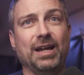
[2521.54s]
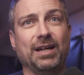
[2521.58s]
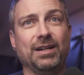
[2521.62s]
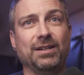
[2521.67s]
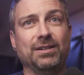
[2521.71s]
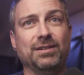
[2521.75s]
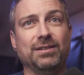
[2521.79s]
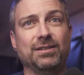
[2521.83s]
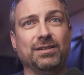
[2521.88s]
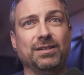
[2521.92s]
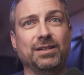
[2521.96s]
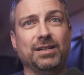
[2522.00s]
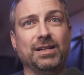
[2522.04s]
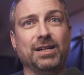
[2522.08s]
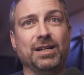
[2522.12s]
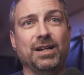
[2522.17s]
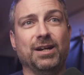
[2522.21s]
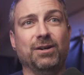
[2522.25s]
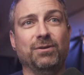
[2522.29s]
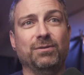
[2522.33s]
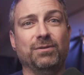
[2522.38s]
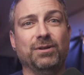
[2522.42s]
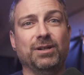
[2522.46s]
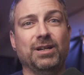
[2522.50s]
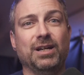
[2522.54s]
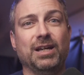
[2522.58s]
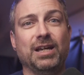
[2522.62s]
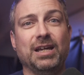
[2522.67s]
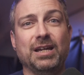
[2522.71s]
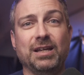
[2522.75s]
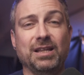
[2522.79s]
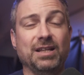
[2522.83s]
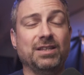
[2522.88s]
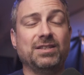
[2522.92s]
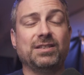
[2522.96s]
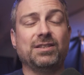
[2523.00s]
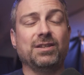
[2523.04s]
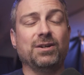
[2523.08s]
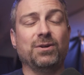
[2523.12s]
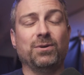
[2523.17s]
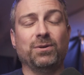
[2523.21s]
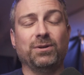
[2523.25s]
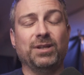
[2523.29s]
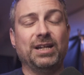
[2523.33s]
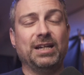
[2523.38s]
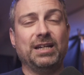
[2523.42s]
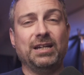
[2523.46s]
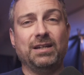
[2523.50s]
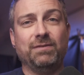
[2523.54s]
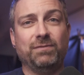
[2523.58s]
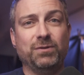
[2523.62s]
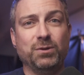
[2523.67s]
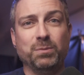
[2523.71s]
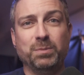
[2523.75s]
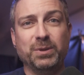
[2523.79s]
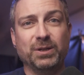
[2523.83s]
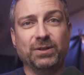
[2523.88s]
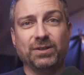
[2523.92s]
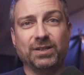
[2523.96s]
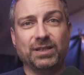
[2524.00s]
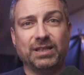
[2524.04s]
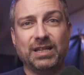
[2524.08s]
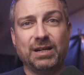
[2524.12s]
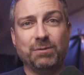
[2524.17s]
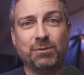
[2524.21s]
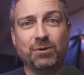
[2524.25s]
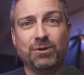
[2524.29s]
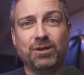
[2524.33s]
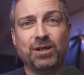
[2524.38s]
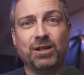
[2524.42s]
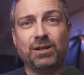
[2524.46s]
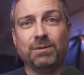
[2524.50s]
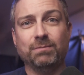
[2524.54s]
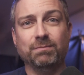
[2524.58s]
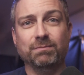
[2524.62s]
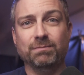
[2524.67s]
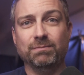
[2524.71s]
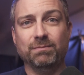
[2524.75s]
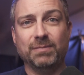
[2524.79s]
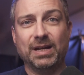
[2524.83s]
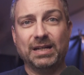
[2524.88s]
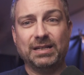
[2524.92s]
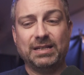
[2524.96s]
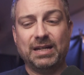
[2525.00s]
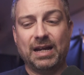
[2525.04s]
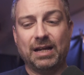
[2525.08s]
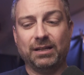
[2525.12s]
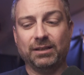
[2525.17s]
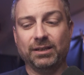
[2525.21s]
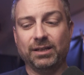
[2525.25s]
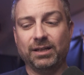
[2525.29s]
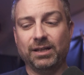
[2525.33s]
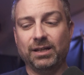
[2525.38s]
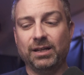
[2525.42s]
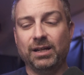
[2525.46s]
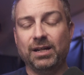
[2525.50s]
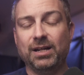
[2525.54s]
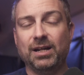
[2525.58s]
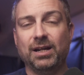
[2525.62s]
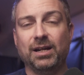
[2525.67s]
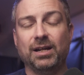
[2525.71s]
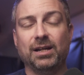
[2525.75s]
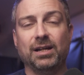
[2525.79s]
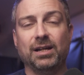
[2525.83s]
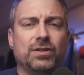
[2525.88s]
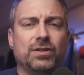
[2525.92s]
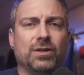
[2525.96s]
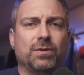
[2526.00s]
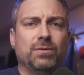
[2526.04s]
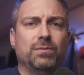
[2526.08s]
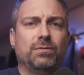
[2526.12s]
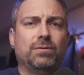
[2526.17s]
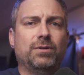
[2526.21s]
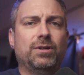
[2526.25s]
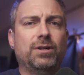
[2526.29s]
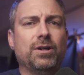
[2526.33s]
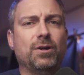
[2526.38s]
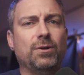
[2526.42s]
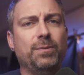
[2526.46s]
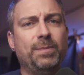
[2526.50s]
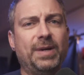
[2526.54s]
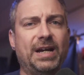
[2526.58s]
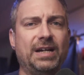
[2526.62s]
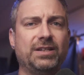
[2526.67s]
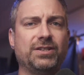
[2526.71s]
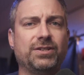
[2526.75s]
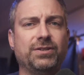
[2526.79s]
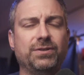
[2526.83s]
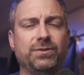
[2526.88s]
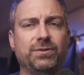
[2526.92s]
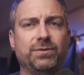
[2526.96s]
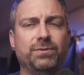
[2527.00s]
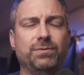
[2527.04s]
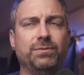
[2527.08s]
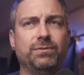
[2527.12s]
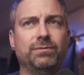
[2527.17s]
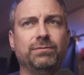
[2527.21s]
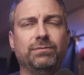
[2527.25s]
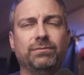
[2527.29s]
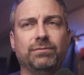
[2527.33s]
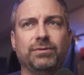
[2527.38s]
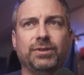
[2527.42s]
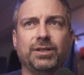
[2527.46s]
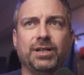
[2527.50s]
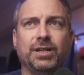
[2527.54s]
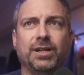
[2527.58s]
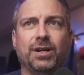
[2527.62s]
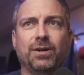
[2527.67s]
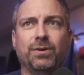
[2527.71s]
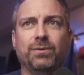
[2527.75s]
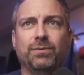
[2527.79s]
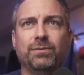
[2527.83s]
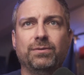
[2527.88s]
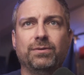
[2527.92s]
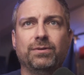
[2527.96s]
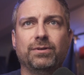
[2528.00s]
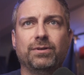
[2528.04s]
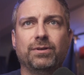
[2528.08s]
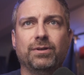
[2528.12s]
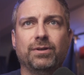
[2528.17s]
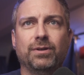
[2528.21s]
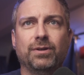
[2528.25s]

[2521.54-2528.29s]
And, you know, it's the whole, like, if you build it, they will come mentality. So going back to, you know,